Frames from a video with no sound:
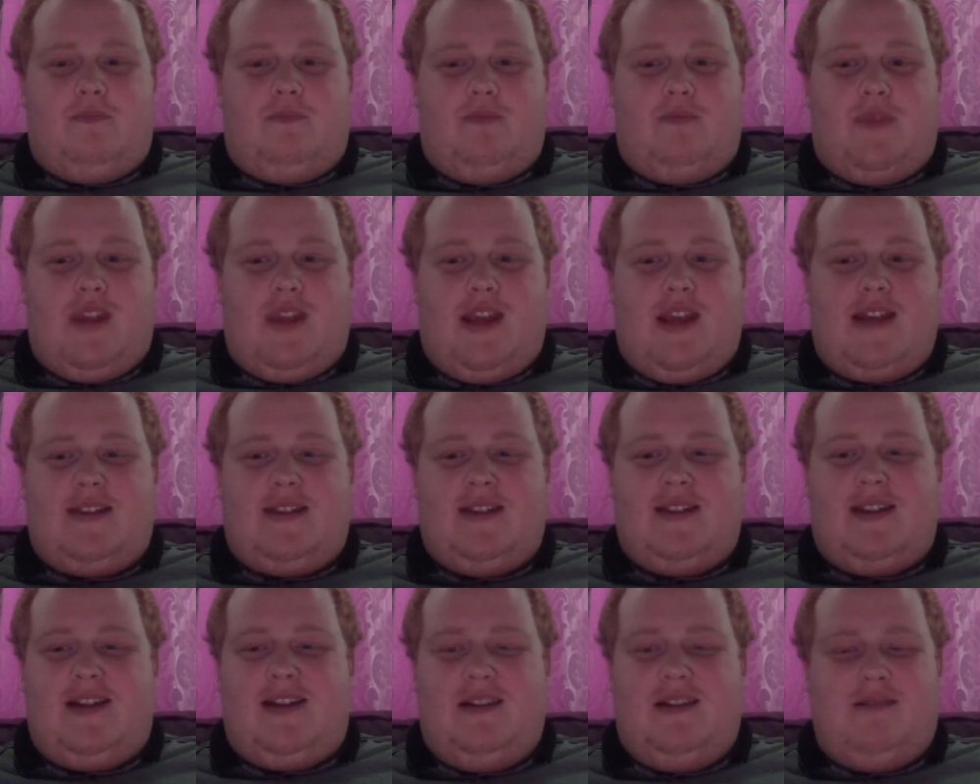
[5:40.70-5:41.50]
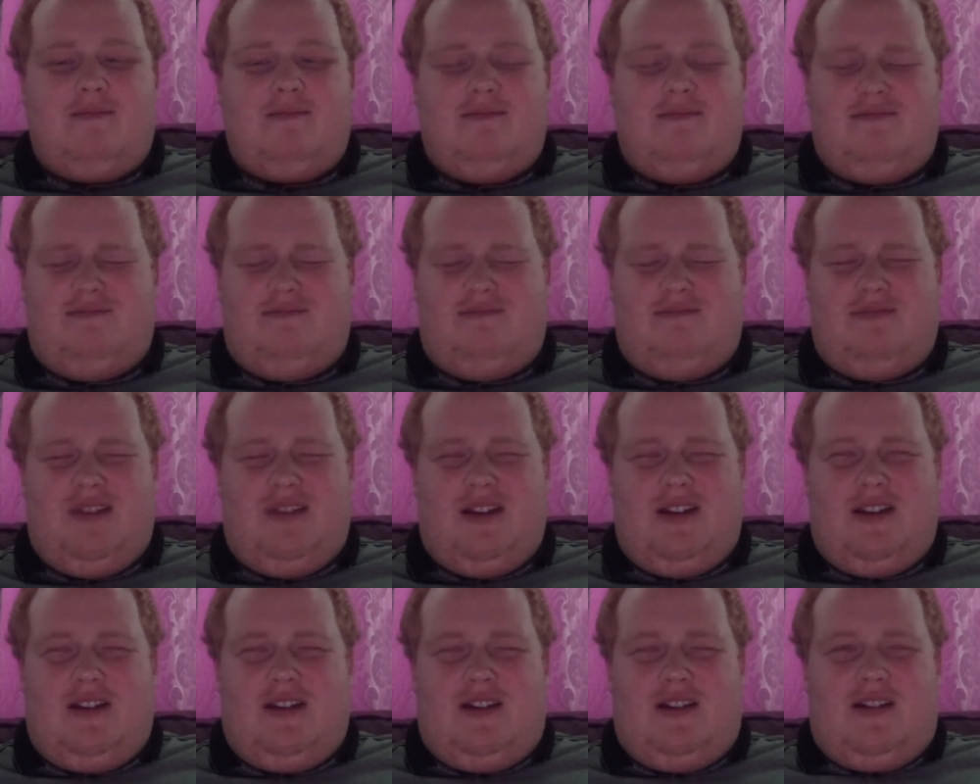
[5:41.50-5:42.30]
Eze,
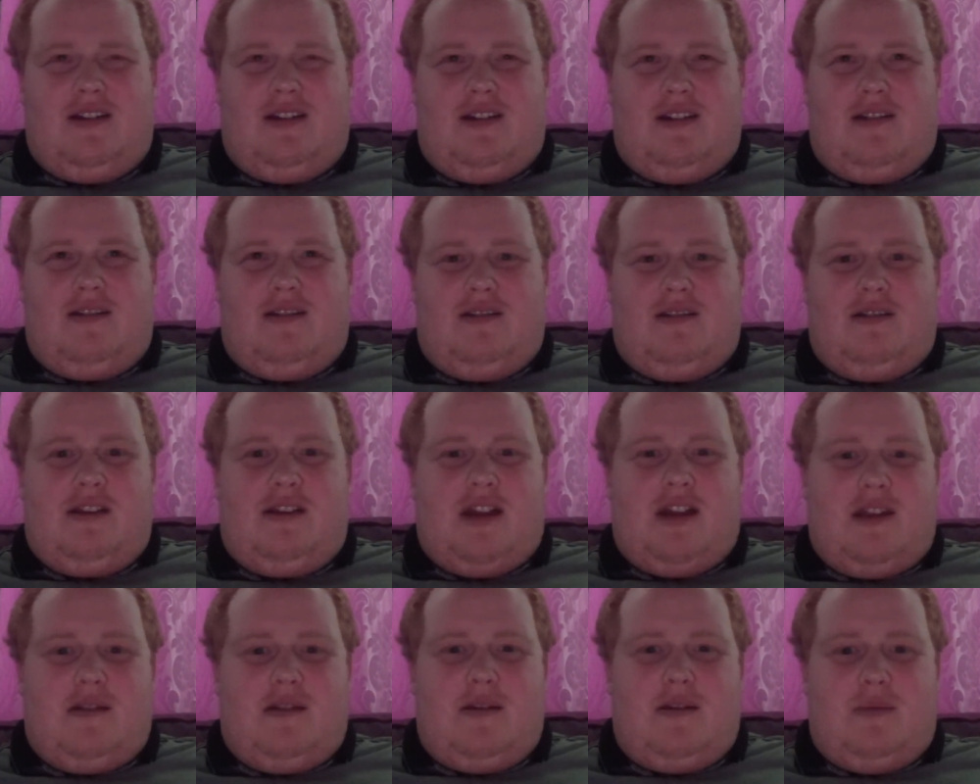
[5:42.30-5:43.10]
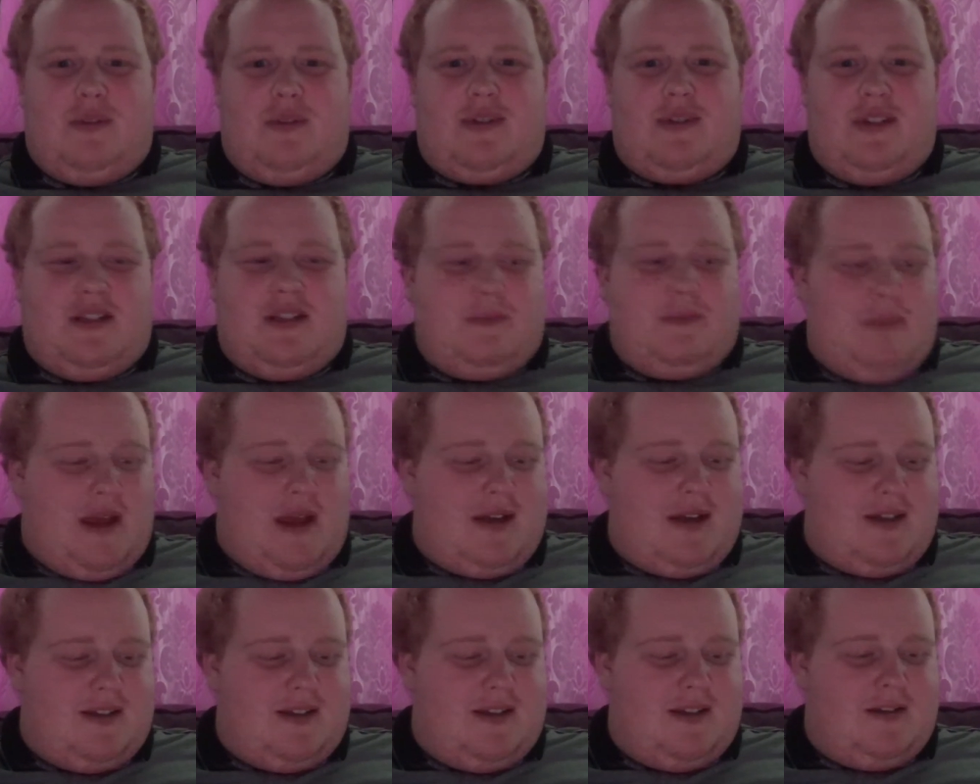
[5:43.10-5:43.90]
you know, he wasn't as
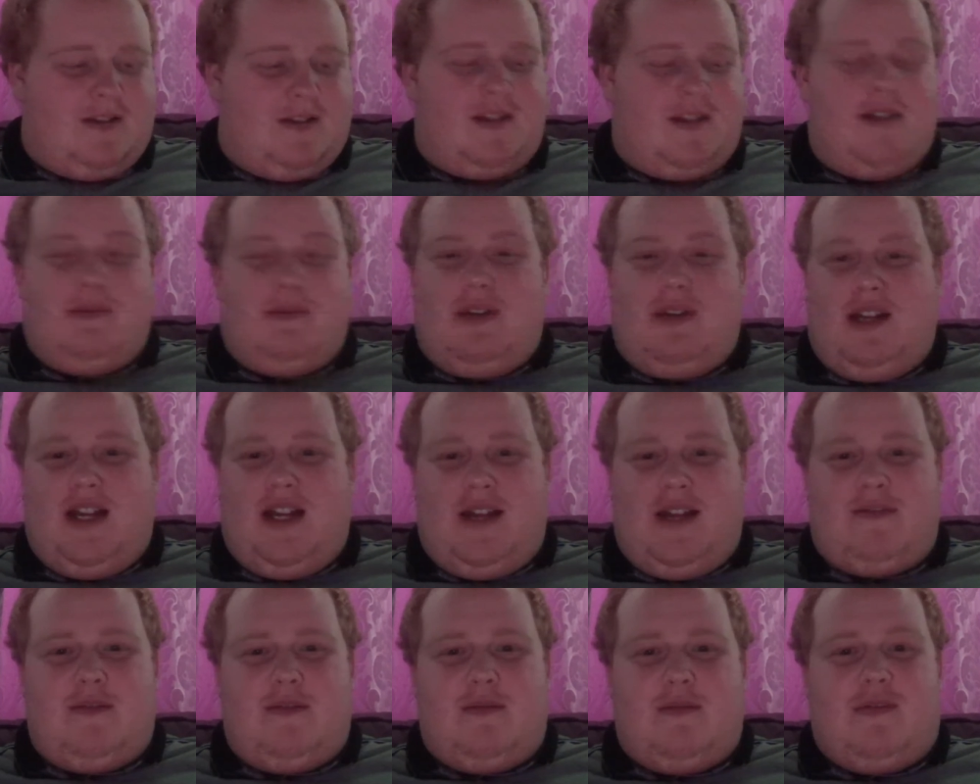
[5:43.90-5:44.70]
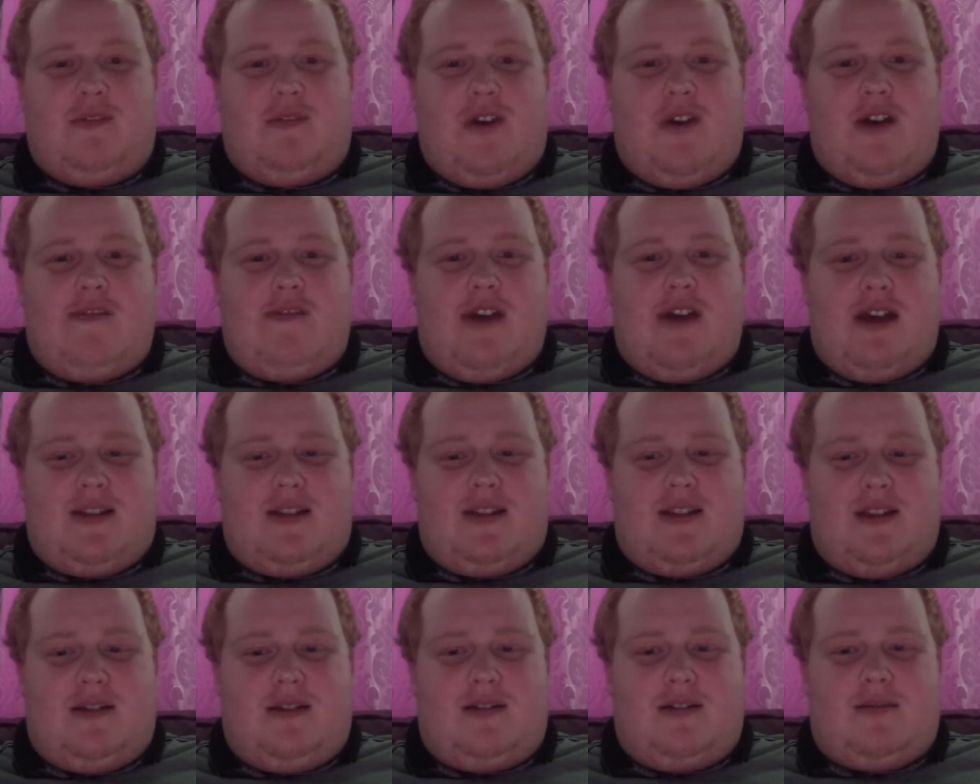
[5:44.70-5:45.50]
bad as the others. I'm going to give him a 5 out of
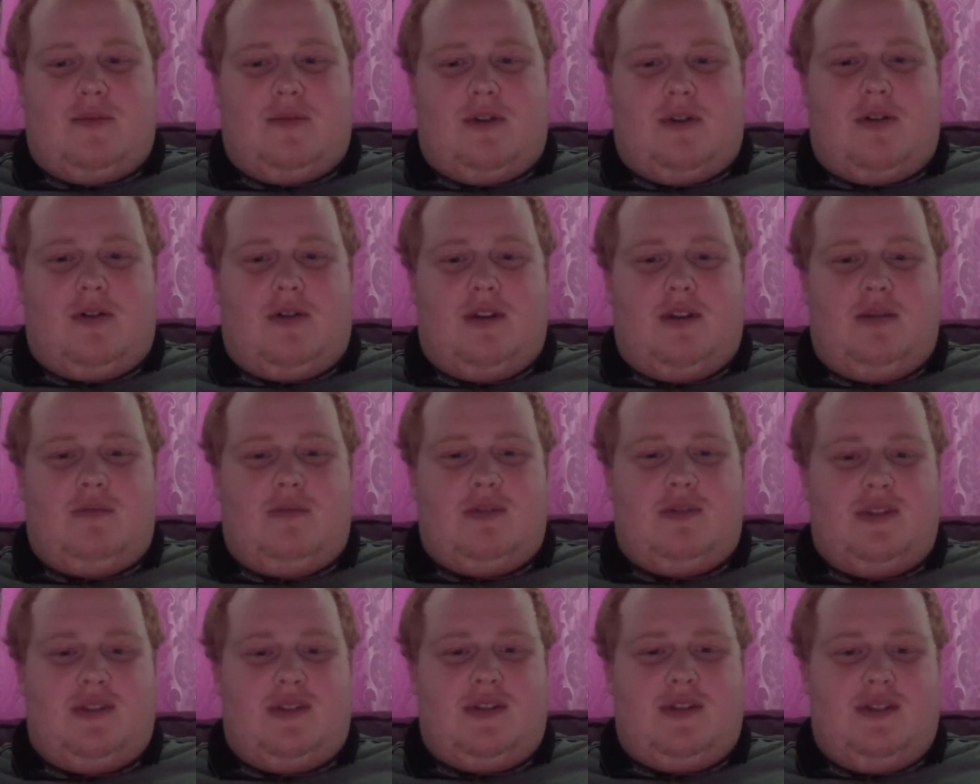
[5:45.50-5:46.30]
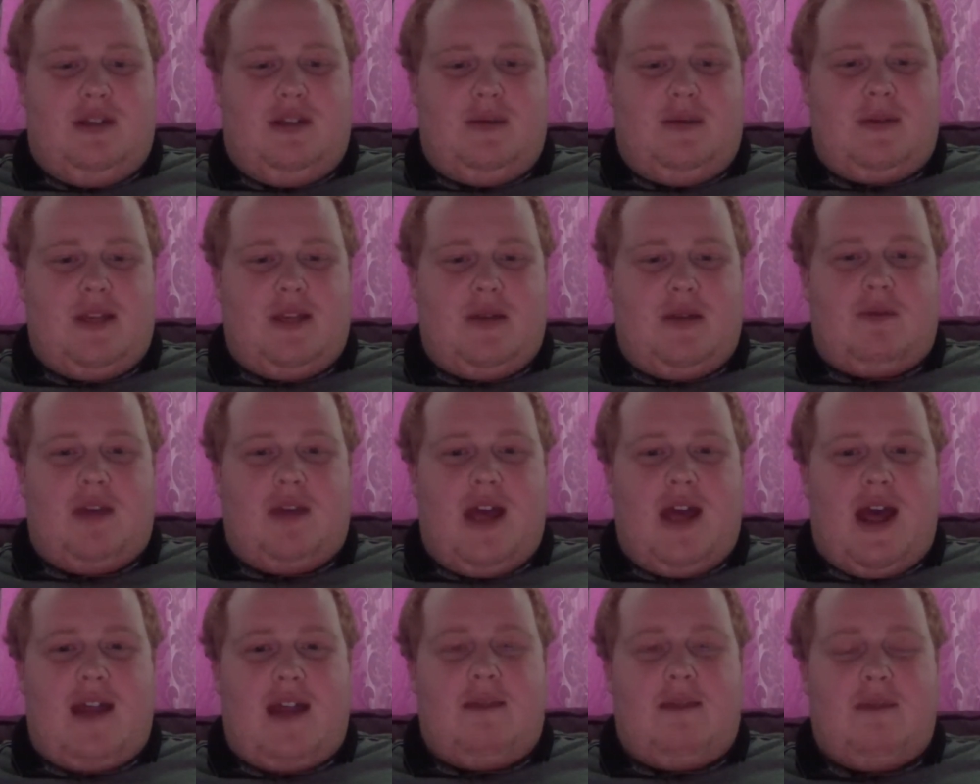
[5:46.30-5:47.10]
10 as well. He was
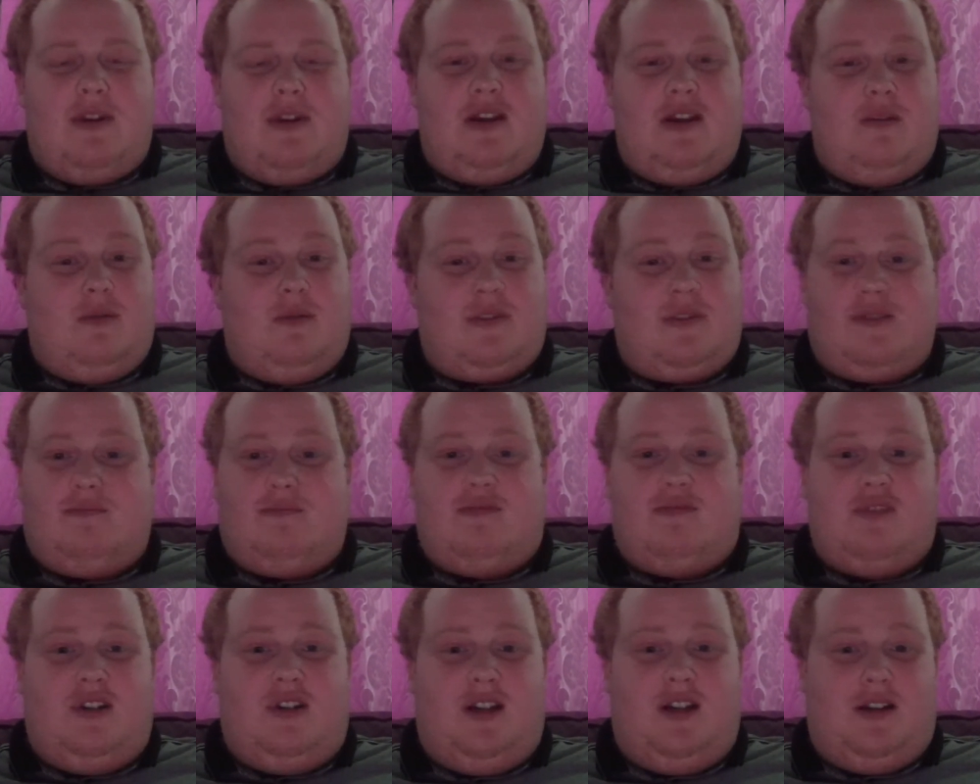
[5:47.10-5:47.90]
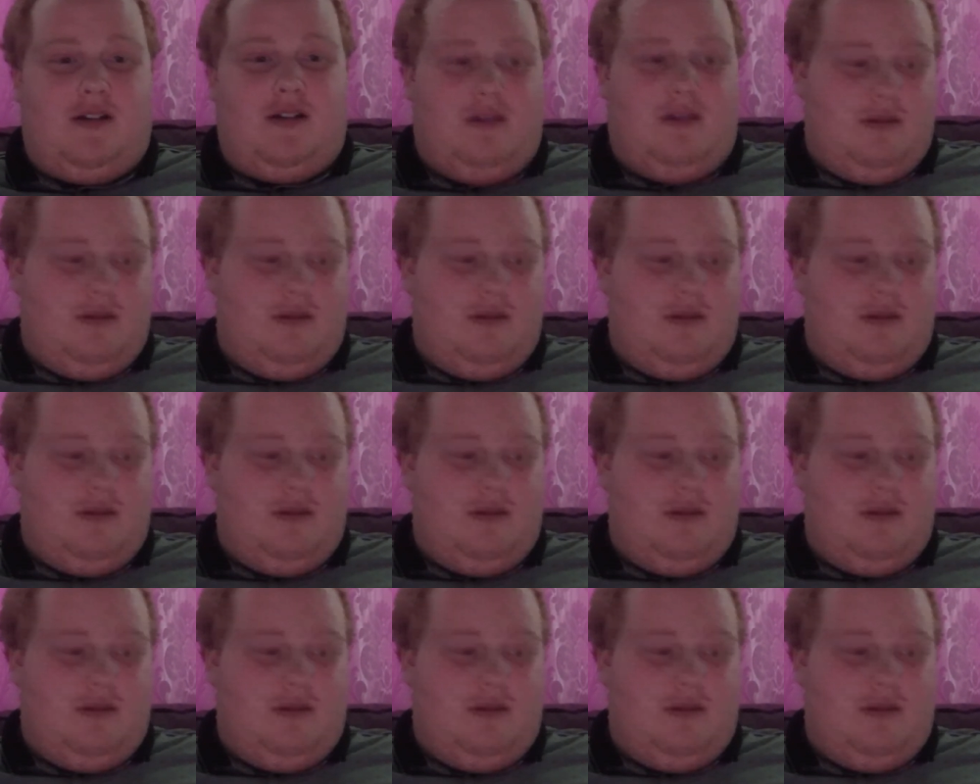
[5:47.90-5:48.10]
okay, but he wasn't brilliant.